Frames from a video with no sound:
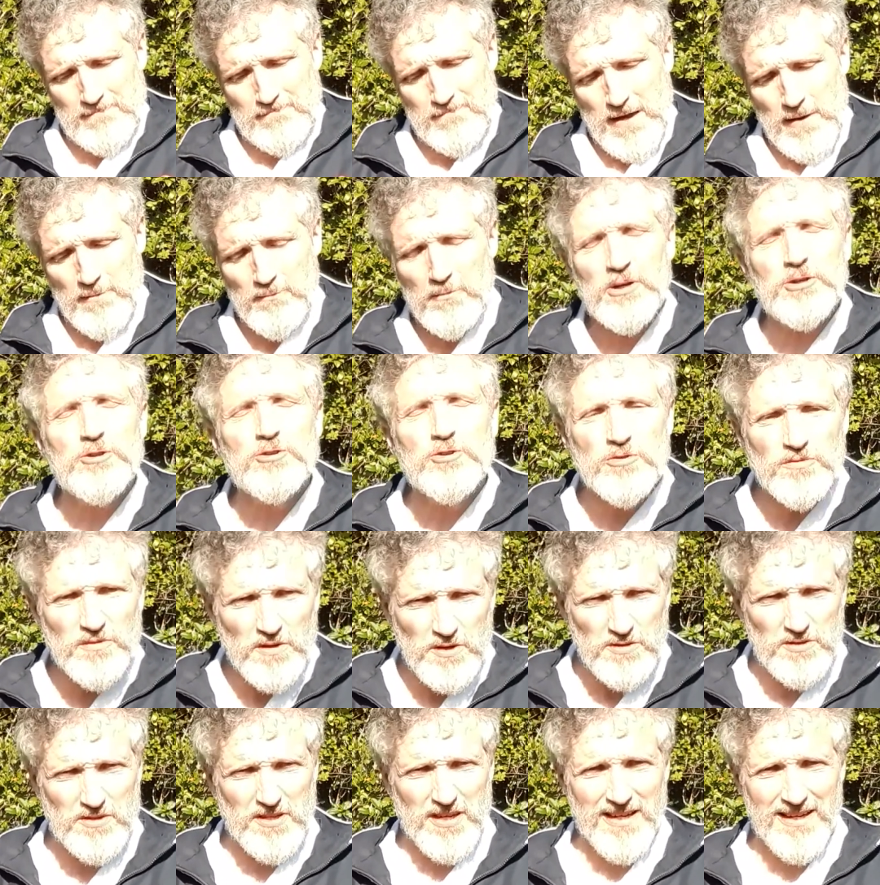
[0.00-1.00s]

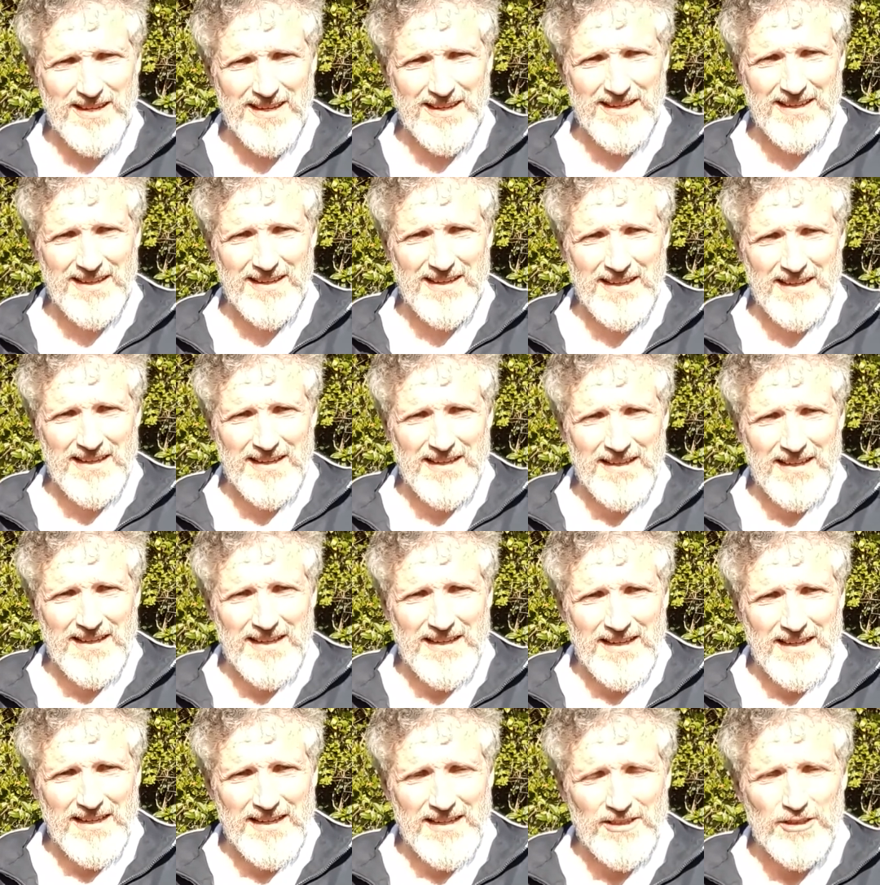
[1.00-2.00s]
manoeuvres.
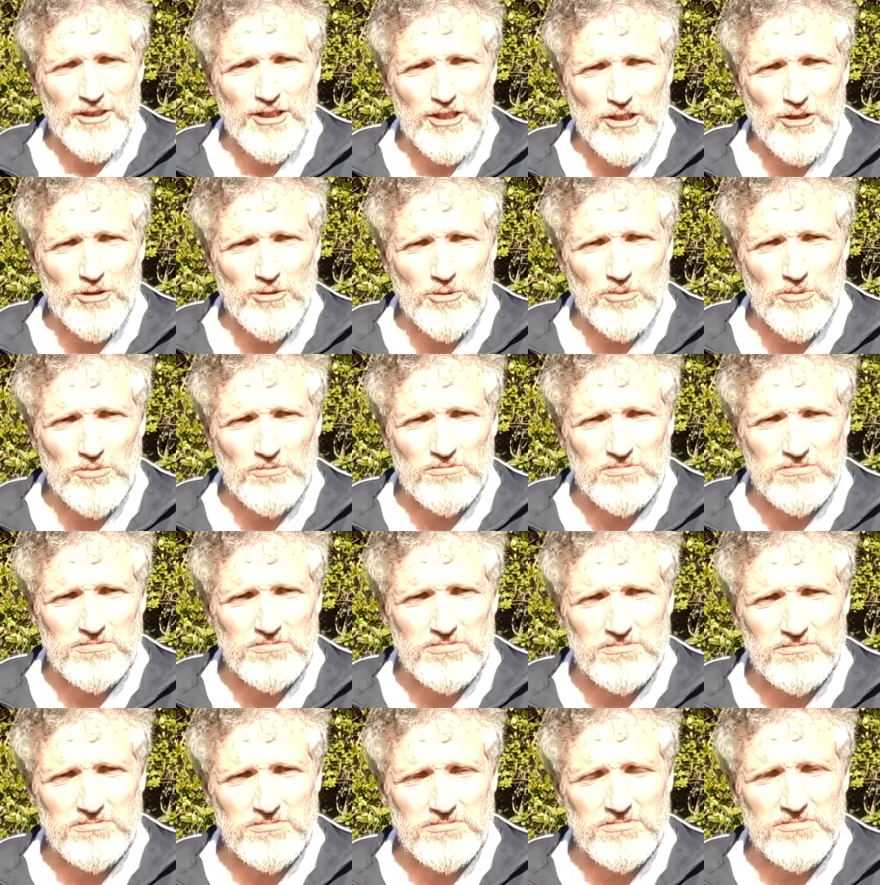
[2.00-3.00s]
You
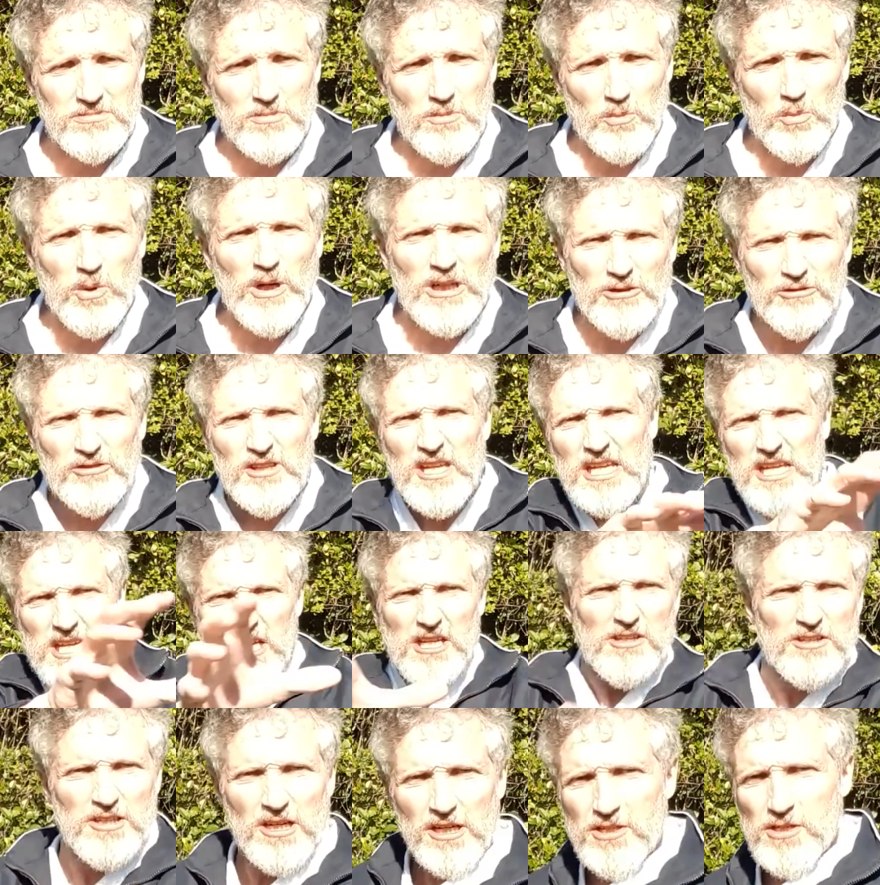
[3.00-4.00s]
will
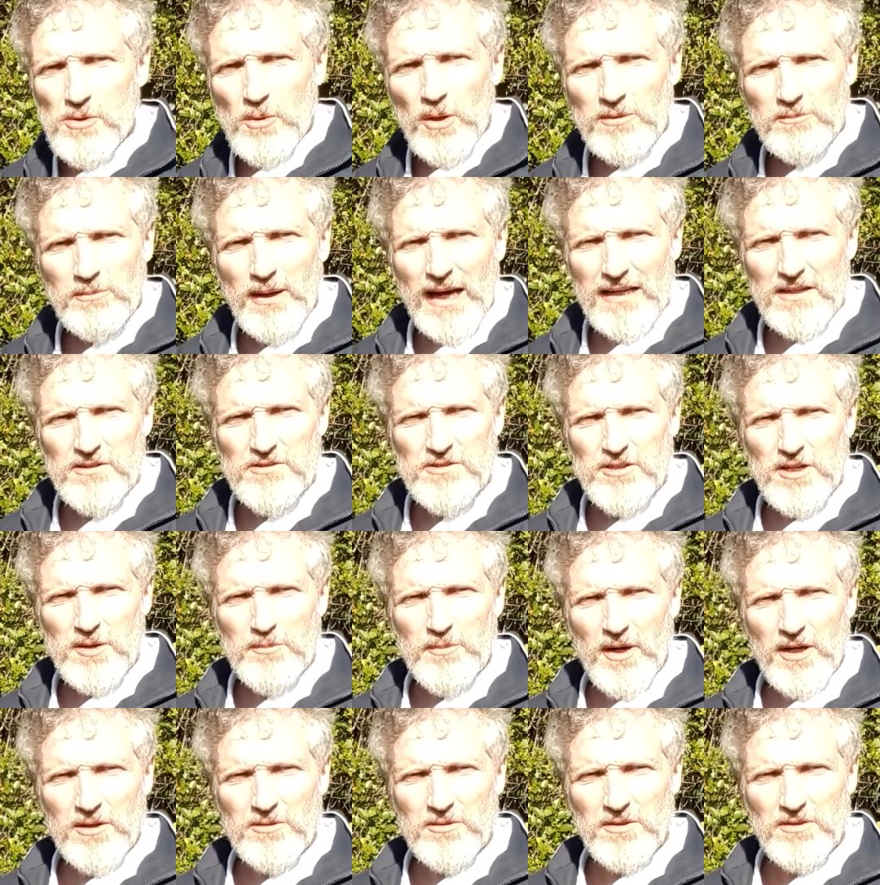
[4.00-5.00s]
need to unbalance an
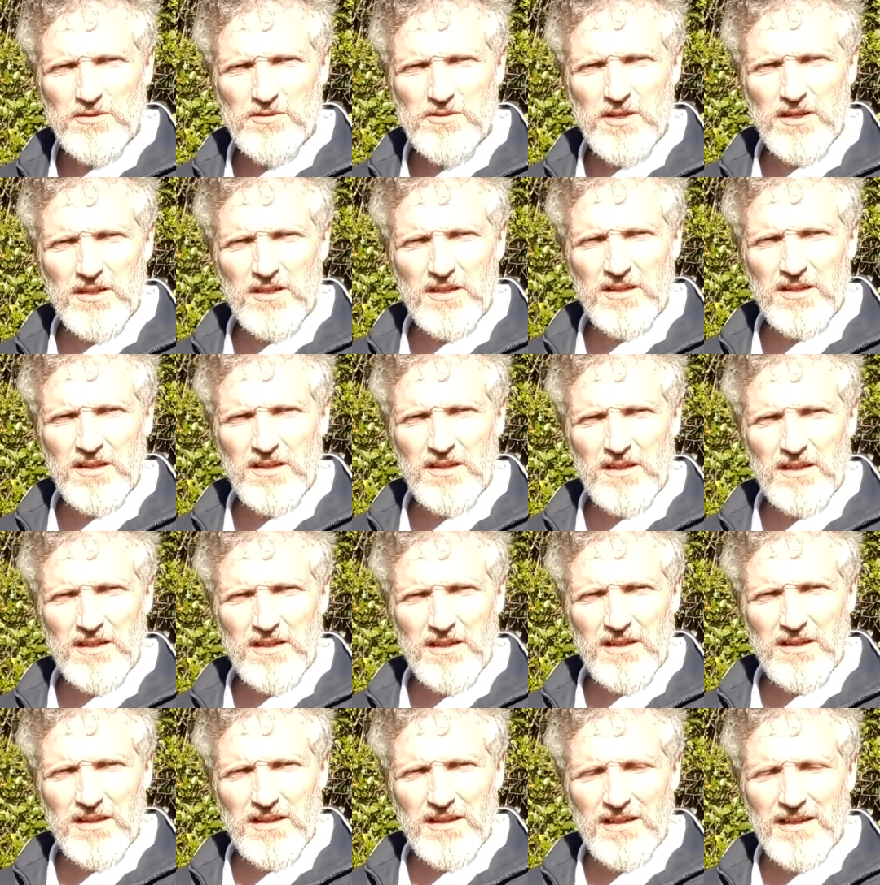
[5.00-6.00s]
opponent,
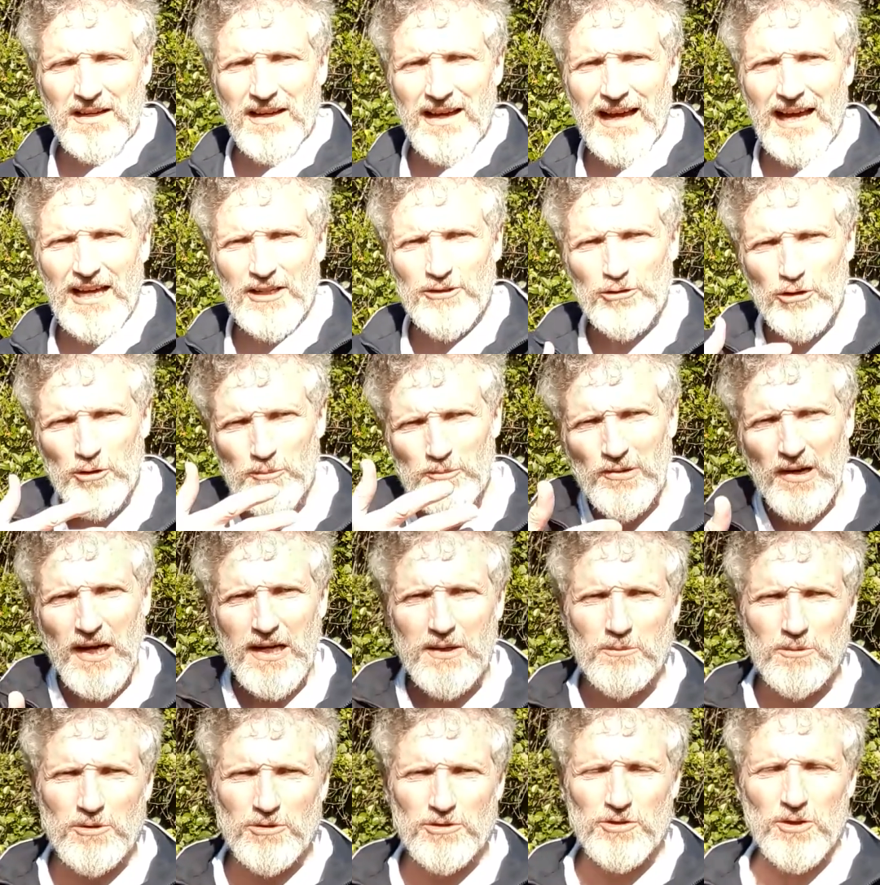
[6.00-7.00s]
and your
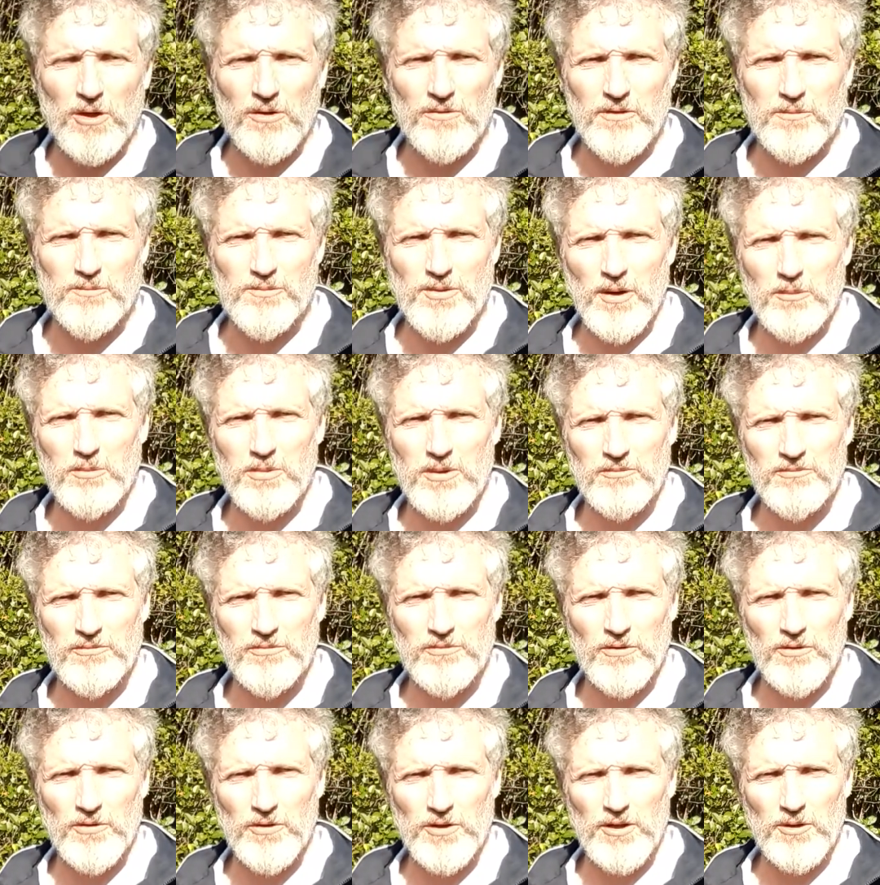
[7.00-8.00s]
brain will solve the problem
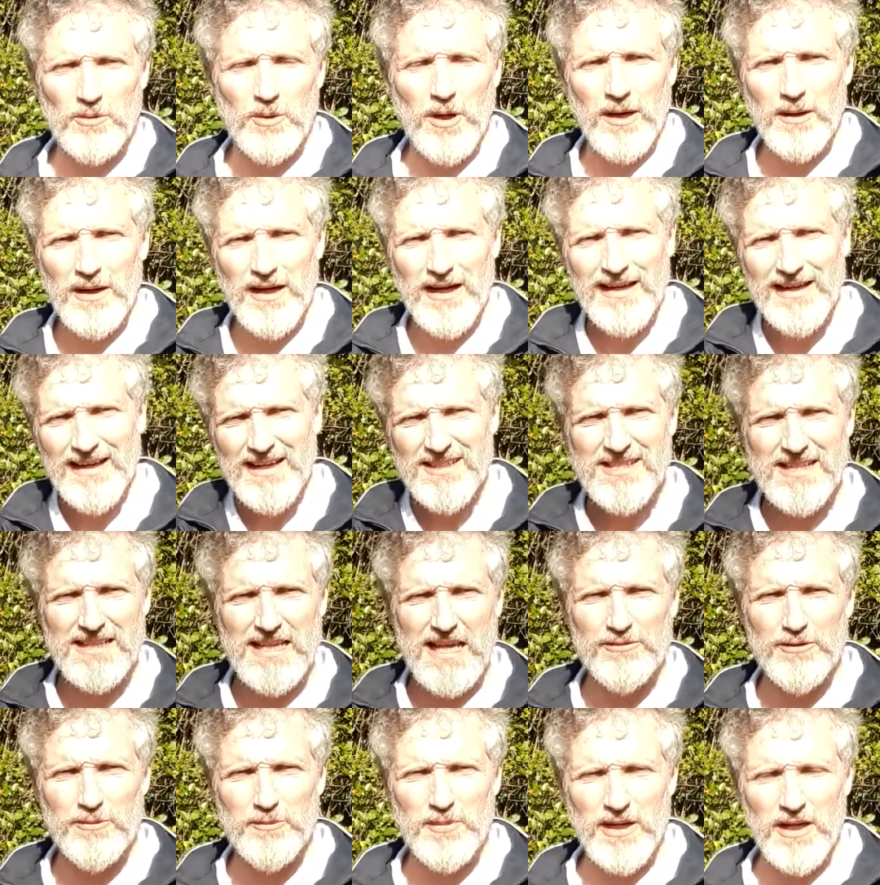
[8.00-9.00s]
for you at a
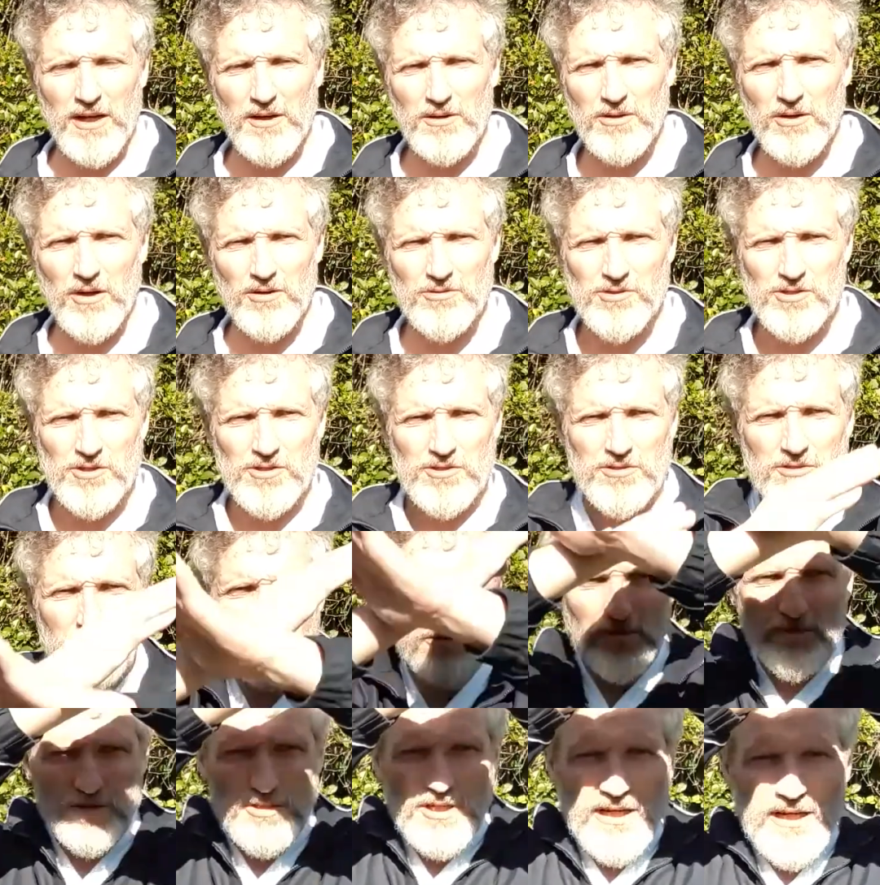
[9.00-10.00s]
level below conscious
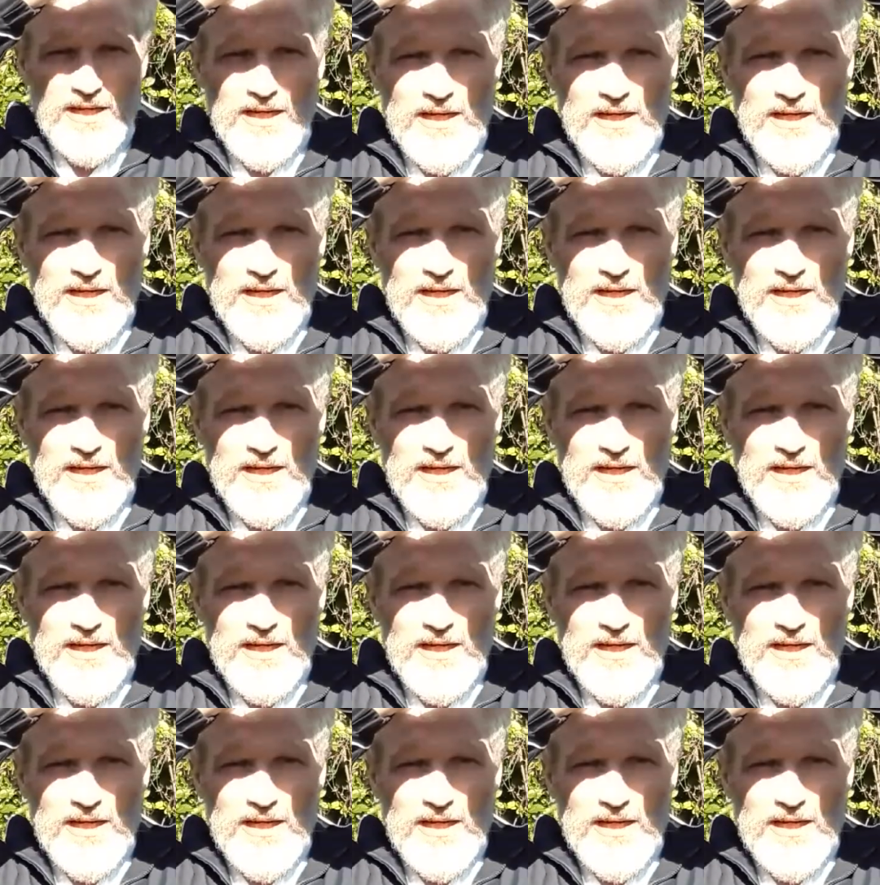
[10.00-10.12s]
thought.